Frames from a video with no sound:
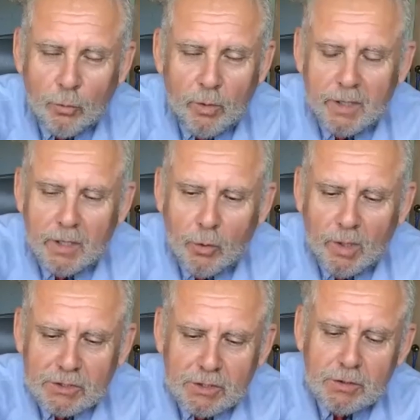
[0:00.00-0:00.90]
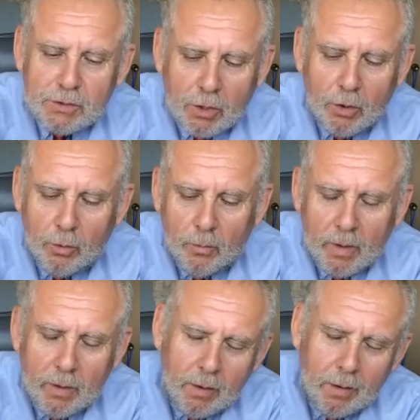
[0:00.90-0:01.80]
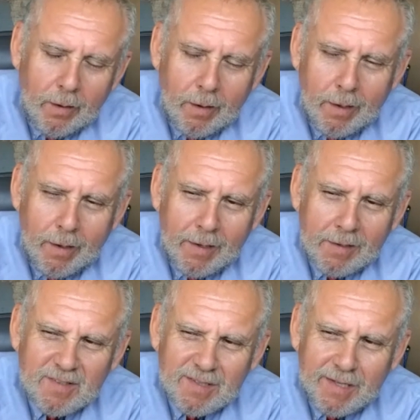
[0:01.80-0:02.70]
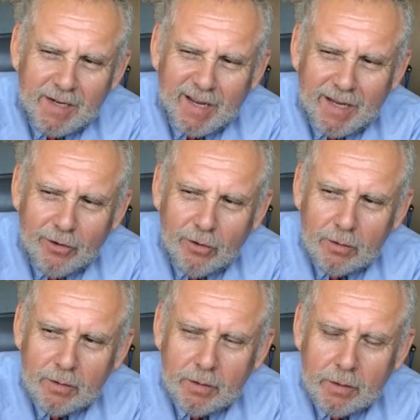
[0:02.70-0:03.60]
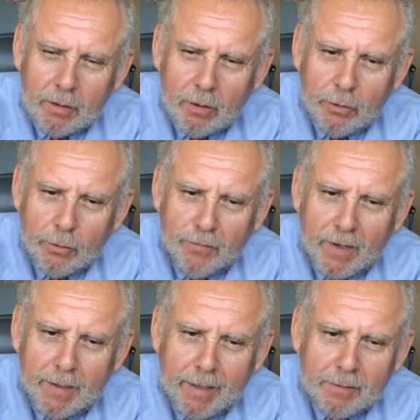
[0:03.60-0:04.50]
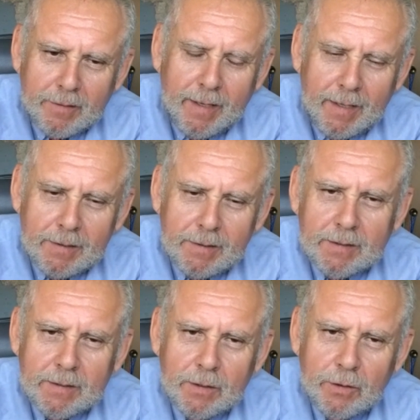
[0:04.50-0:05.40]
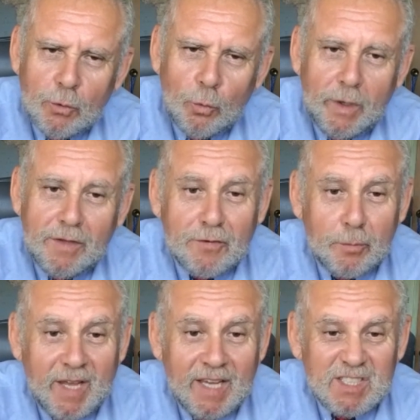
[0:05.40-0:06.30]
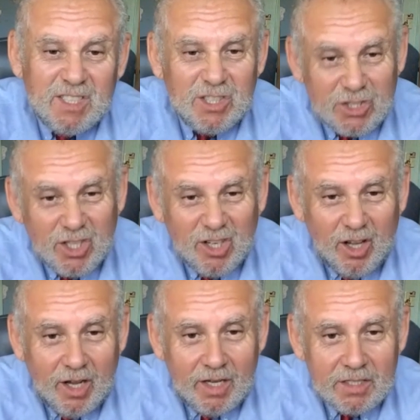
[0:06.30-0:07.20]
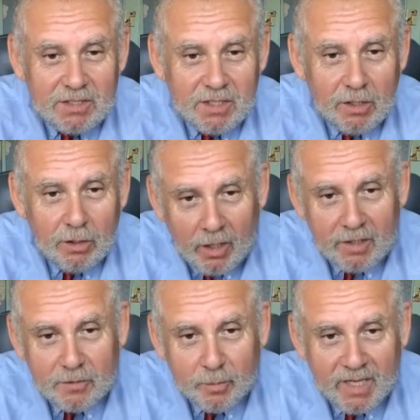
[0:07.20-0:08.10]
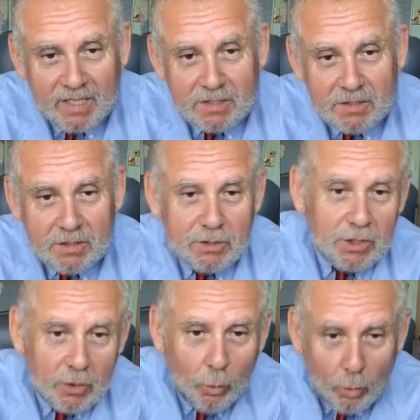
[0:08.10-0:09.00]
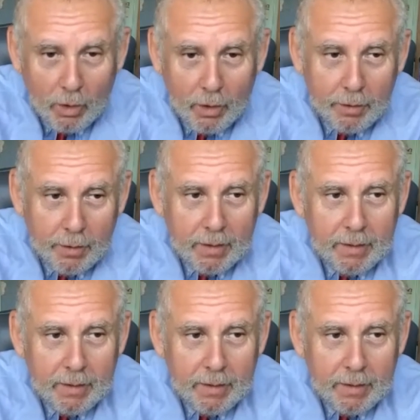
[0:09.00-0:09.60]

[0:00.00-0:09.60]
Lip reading: really good question. So as a litigator, you find out that you win some cases you should have lost, and you lost some cases you should have won,